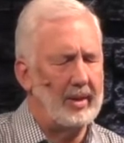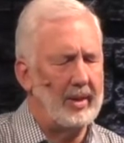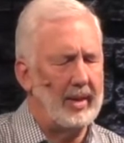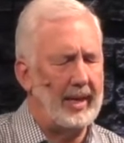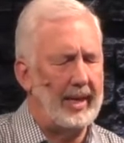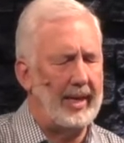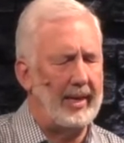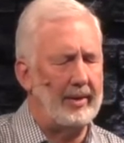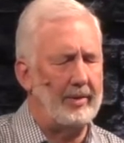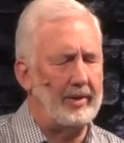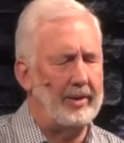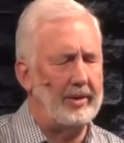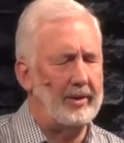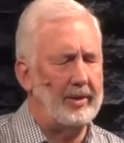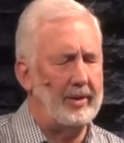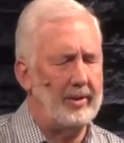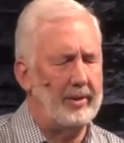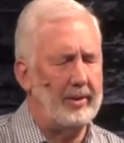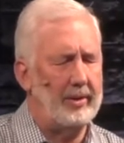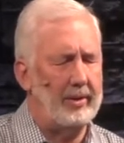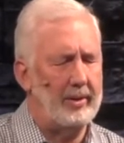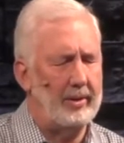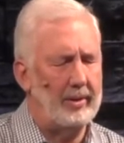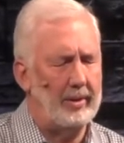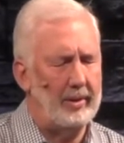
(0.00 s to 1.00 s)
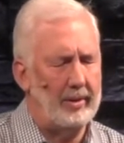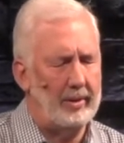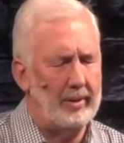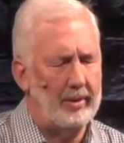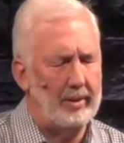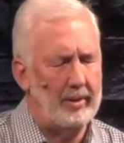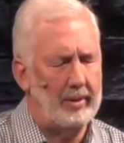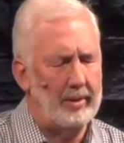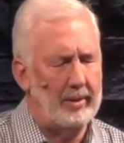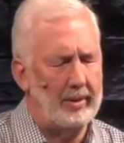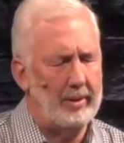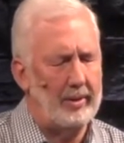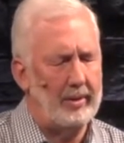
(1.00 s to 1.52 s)
And
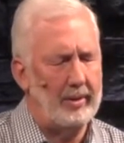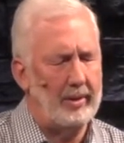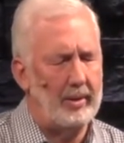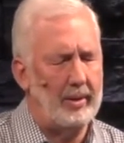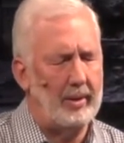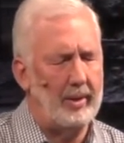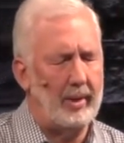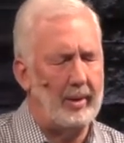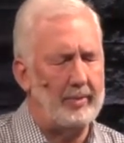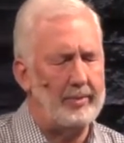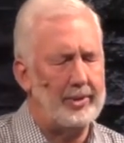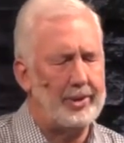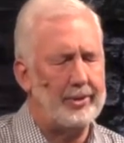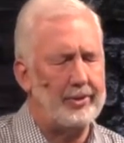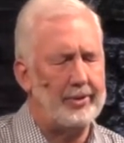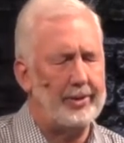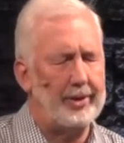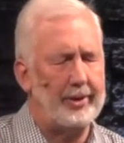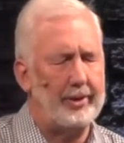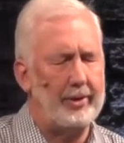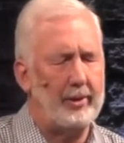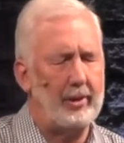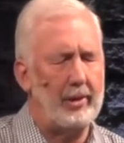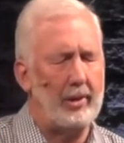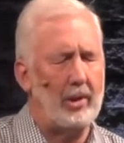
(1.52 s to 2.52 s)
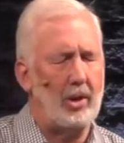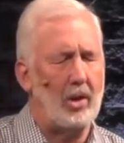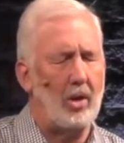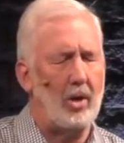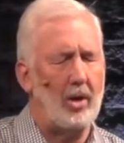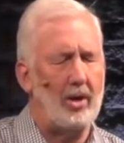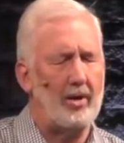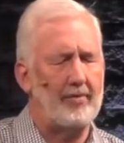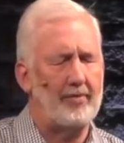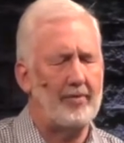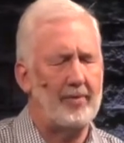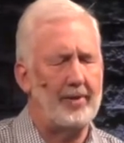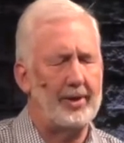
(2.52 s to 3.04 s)
I'm sure that you
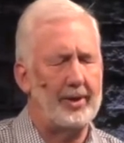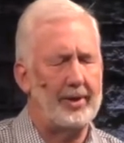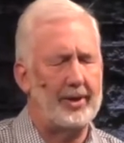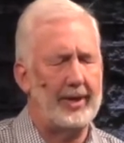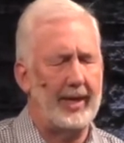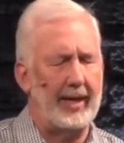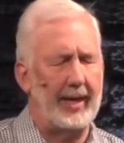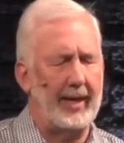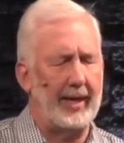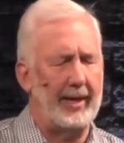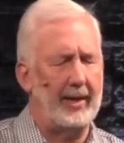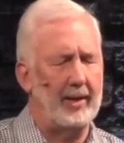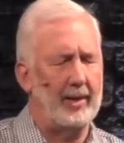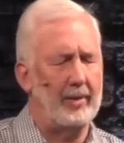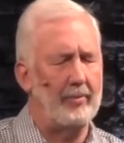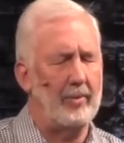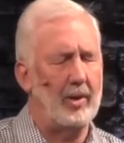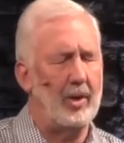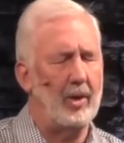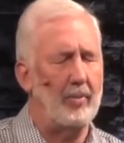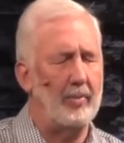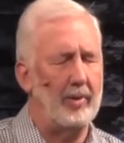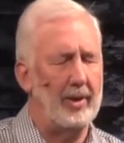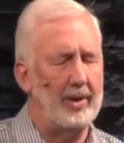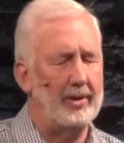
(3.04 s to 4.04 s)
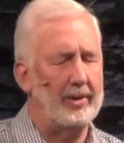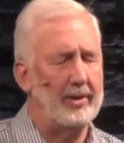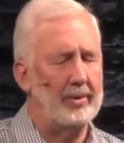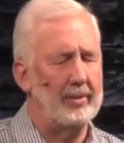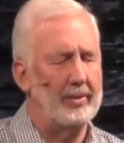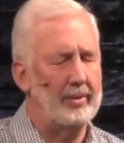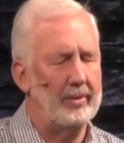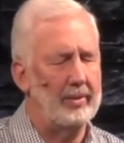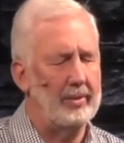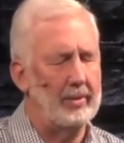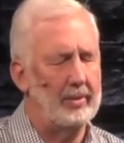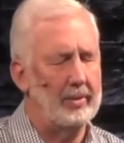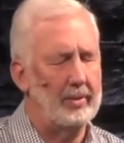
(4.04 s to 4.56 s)
long for the day and the moment
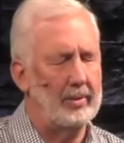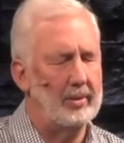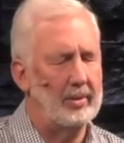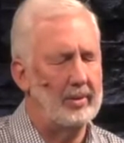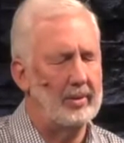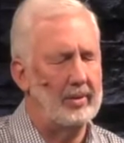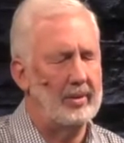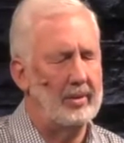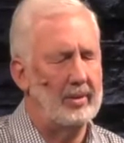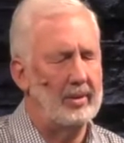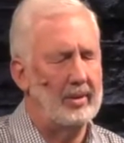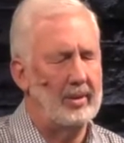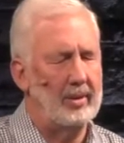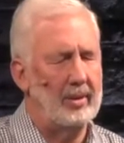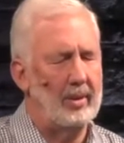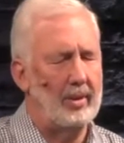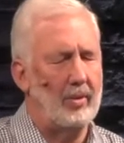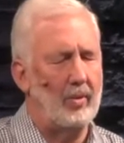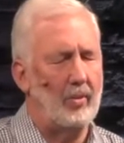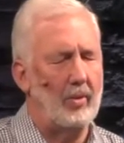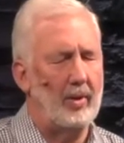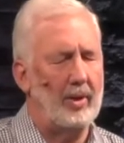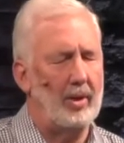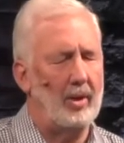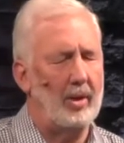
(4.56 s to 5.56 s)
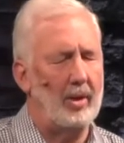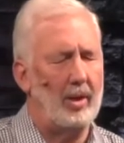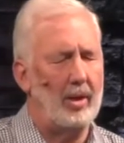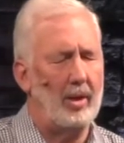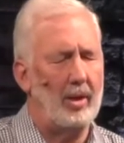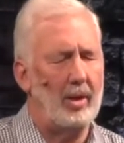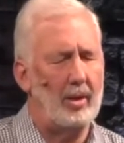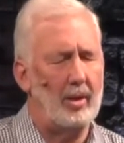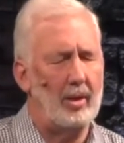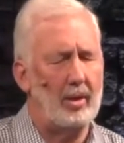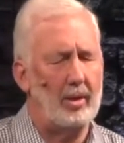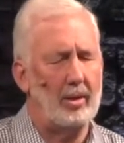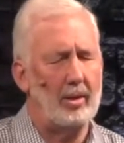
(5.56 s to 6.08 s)
when
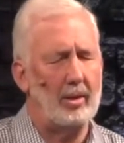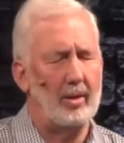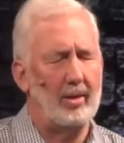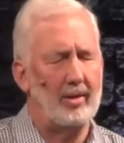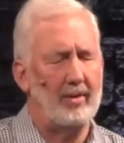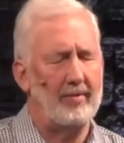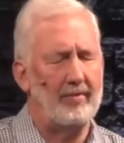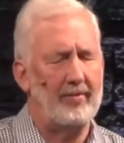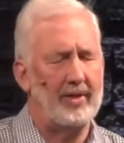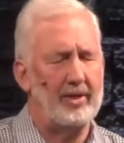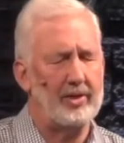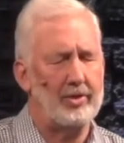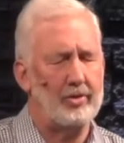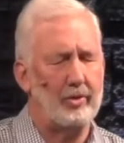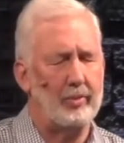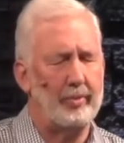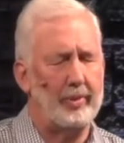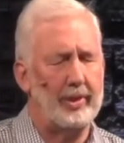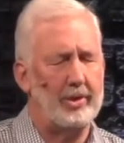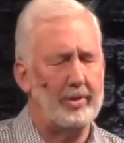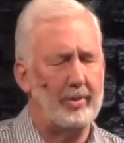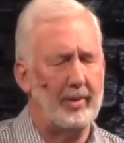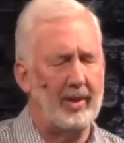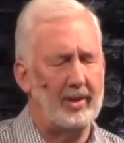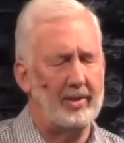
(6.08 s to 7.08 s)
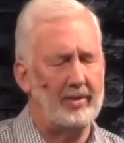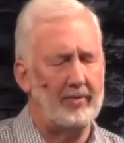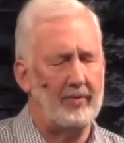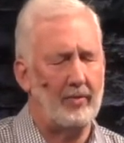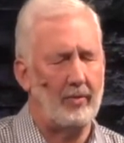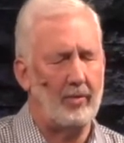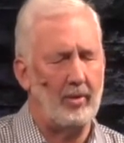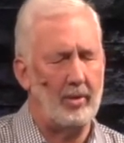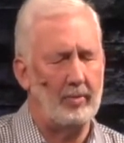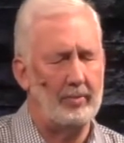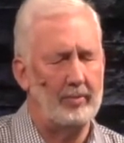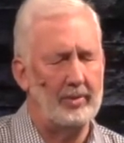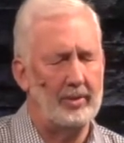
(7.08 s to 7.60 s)
all of this will be
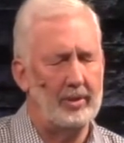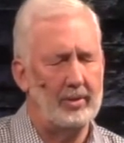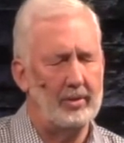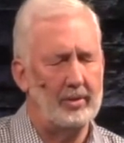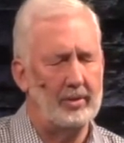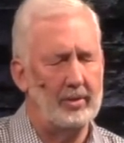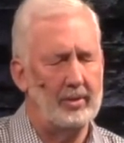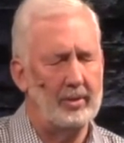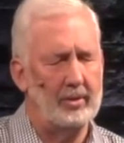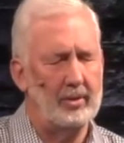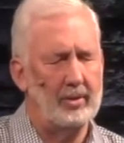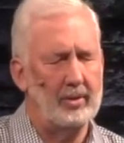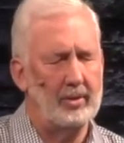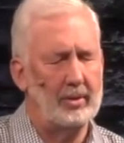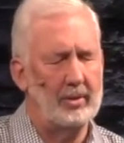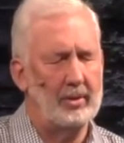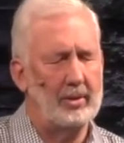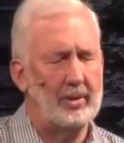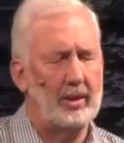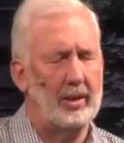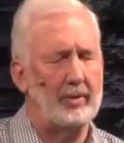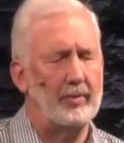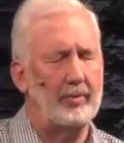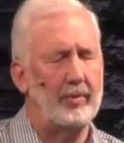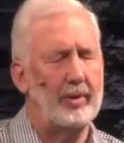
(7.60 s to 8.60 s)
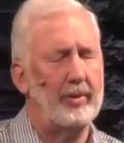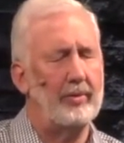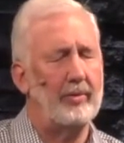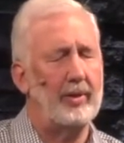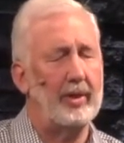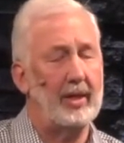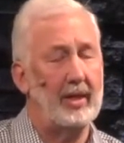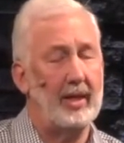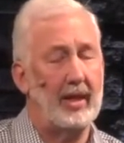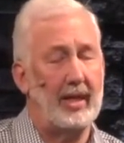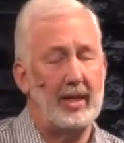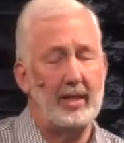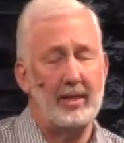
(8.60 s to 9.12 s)
transformed. And we
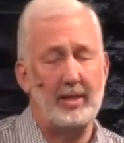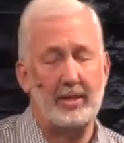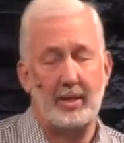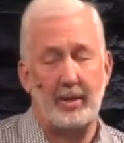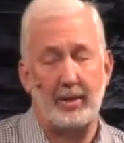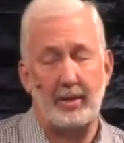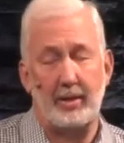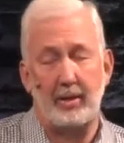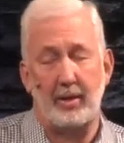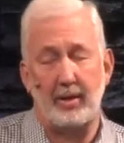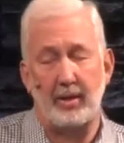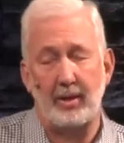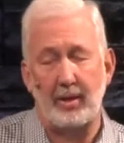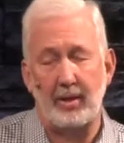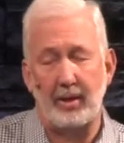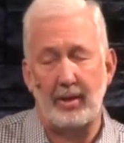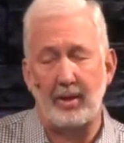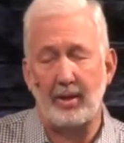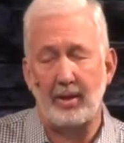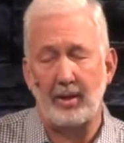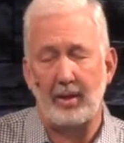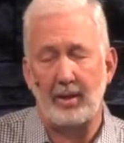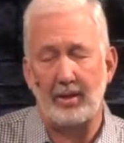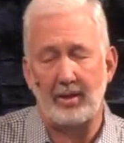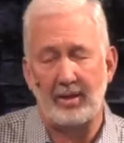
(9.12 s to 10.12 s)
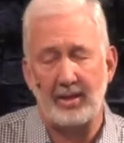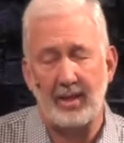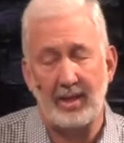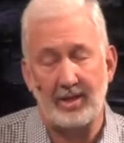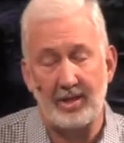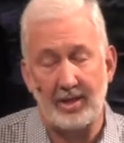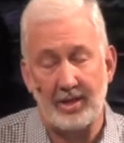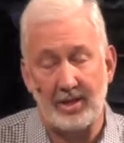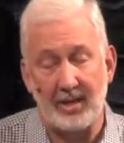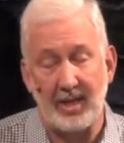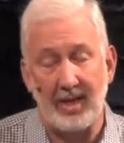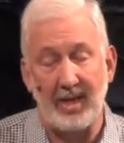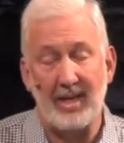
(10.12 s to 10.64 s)
realize that it's not
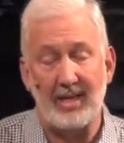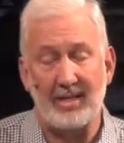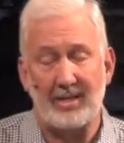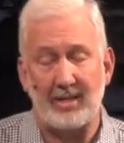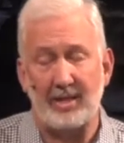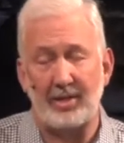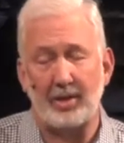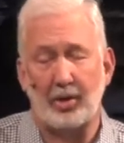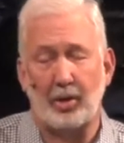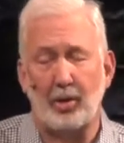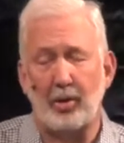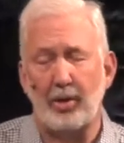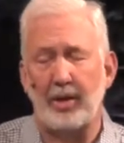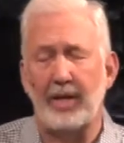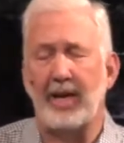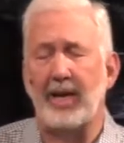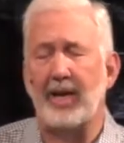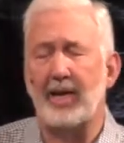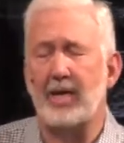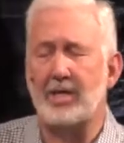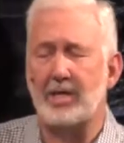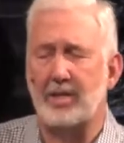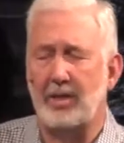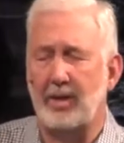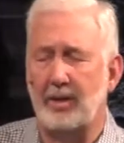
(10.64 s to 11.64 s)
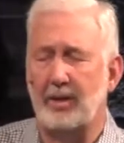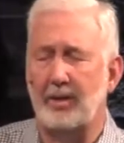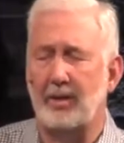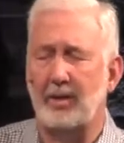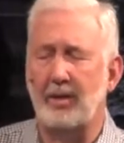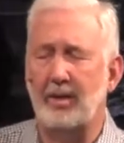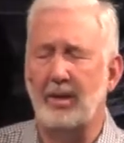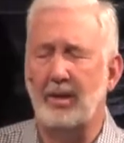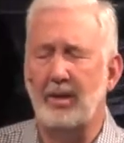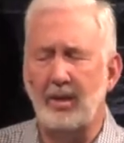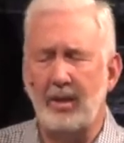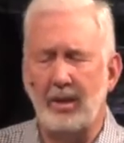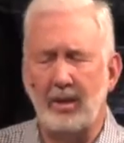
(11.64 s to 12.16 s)
just us, it's creation
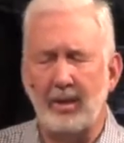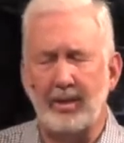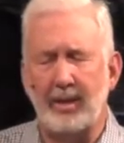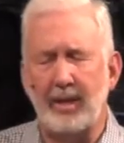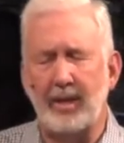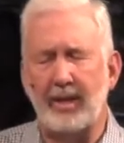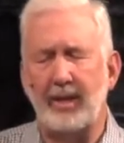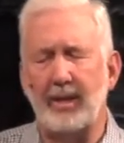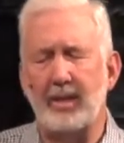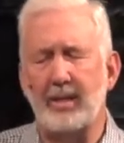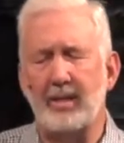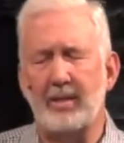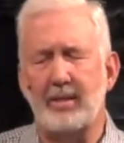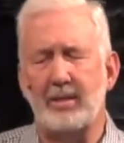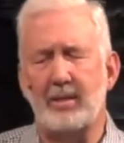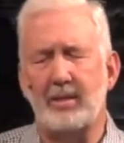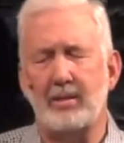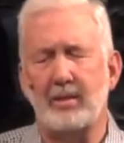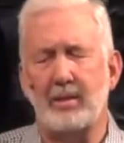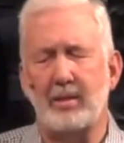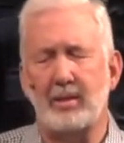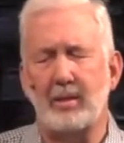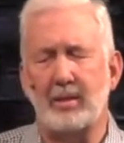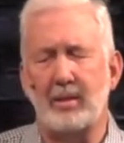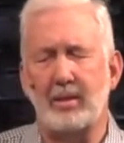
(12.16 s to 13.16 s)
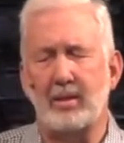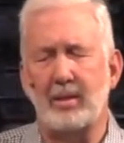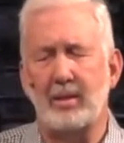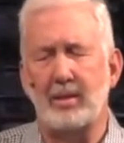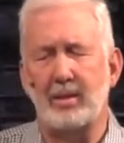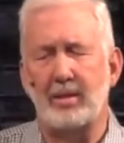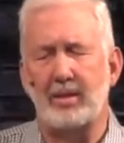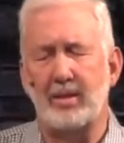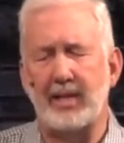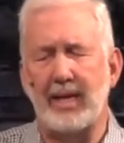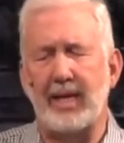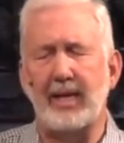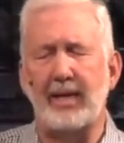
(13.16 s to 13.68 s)
that is
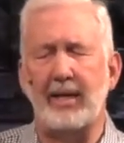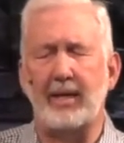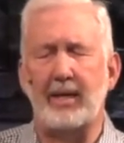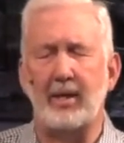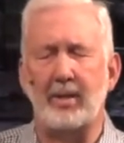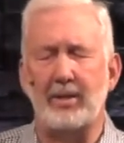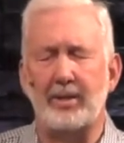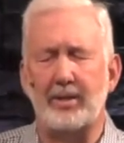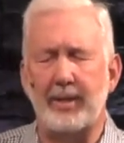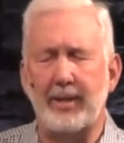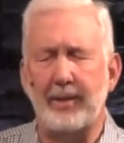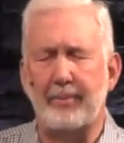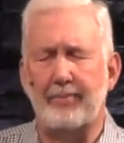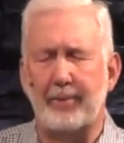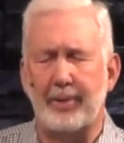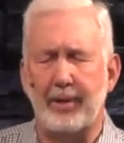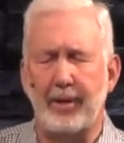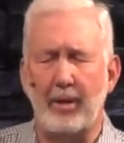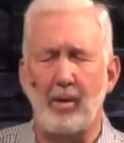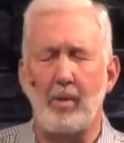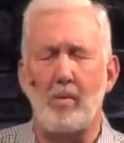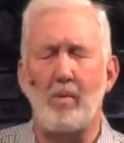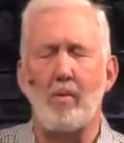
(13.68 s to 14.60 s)
standing on tiptoe,